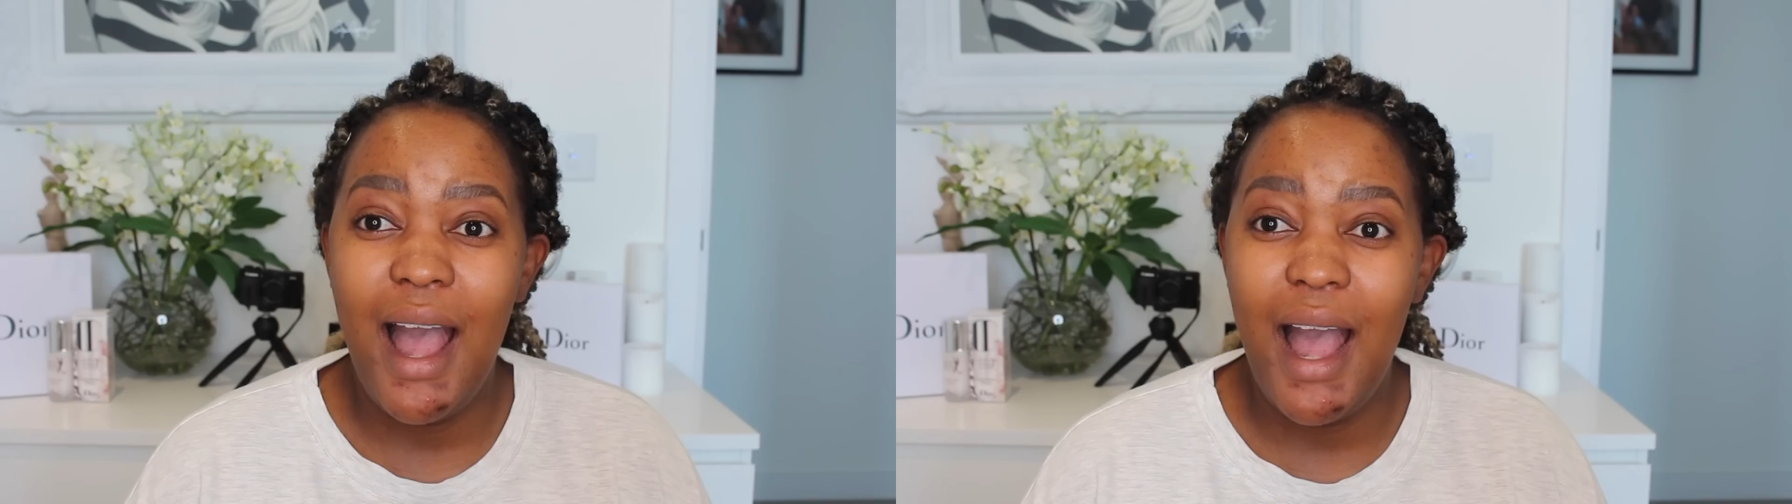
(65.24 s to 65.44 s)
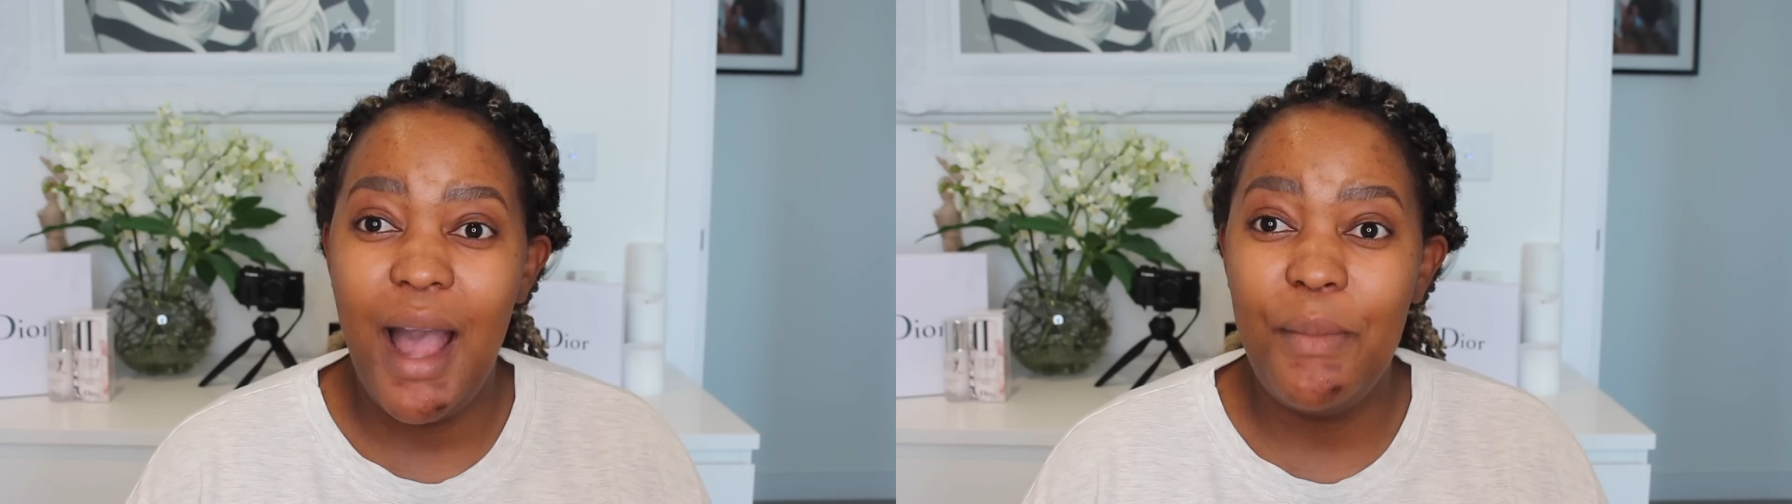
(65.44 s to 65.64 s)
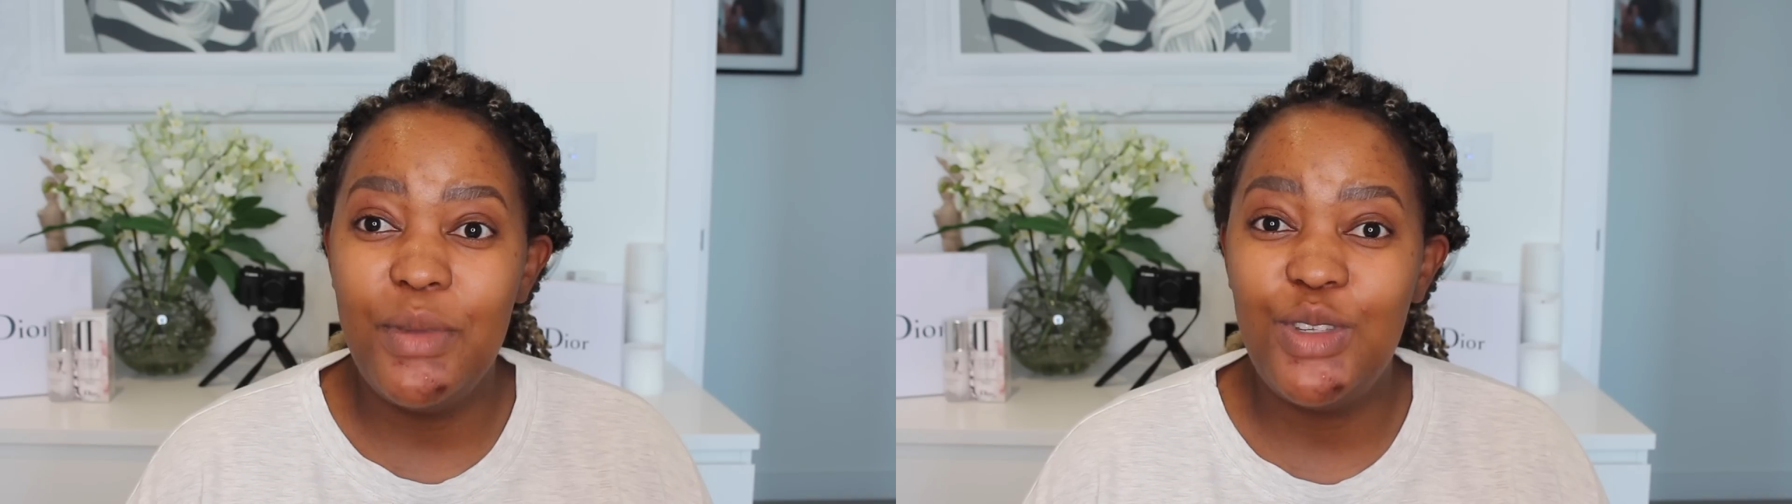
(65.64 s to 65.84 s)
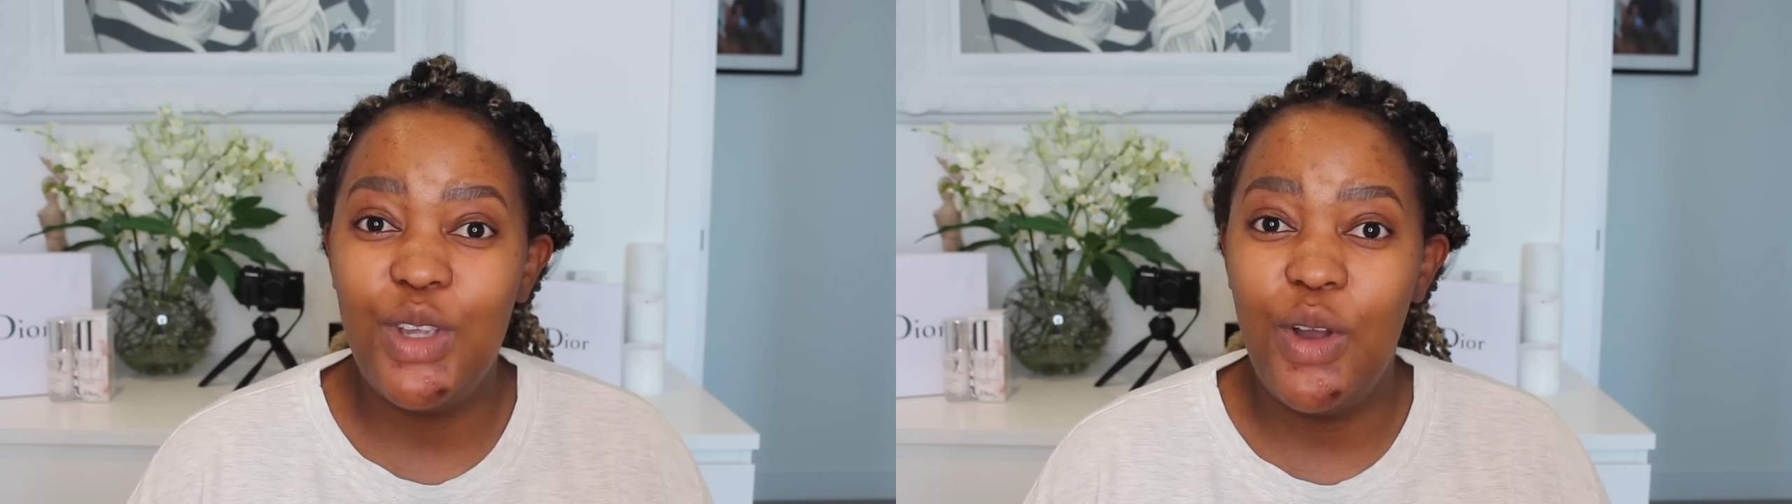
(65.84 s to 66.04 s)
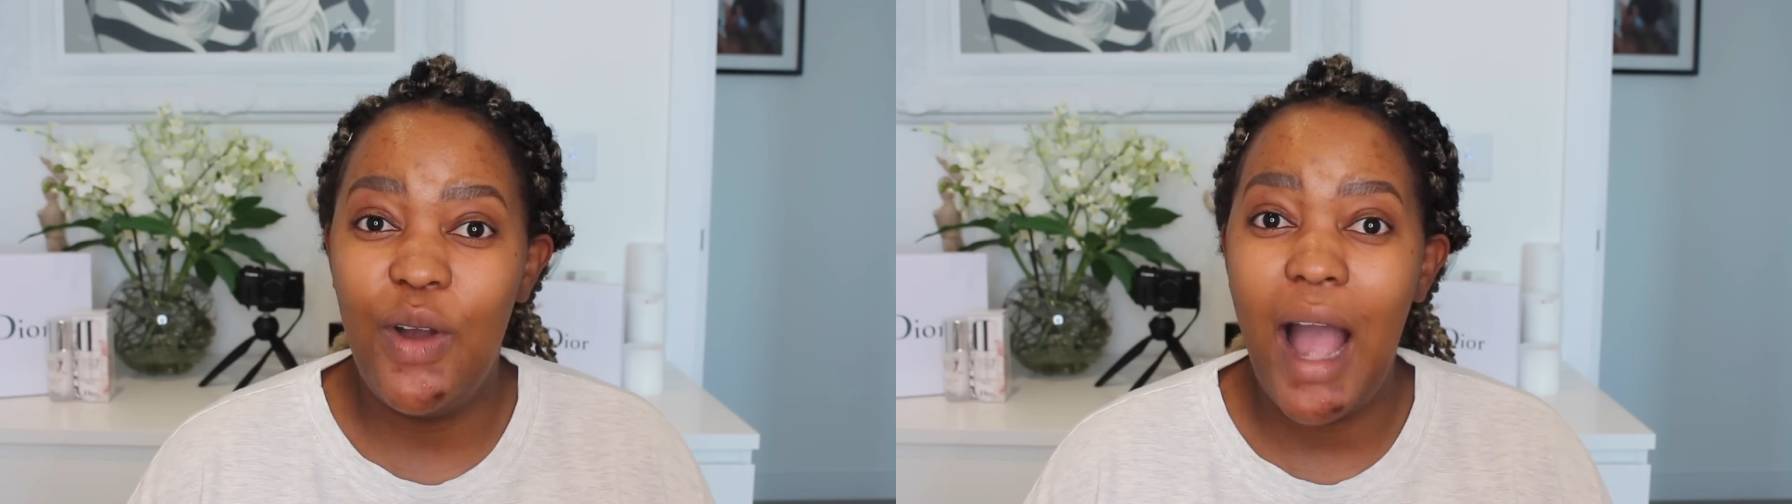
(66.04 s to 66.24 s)

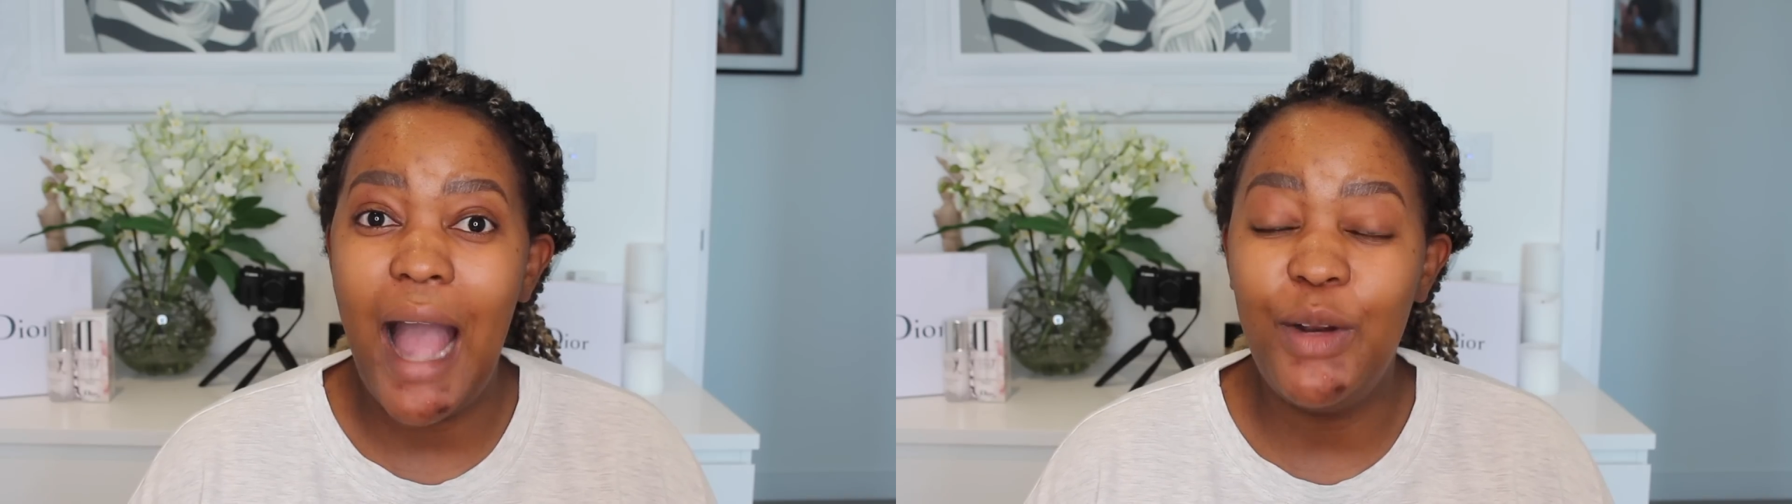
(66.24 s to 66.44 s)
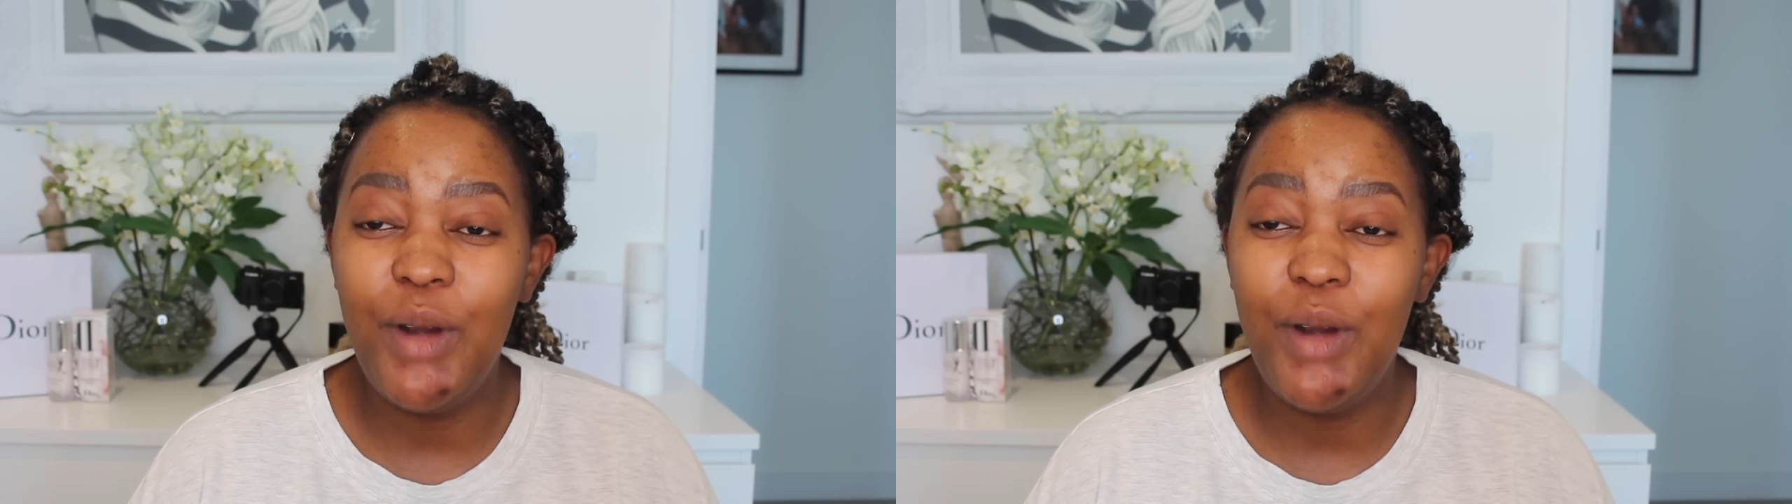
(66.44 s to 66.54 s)
So I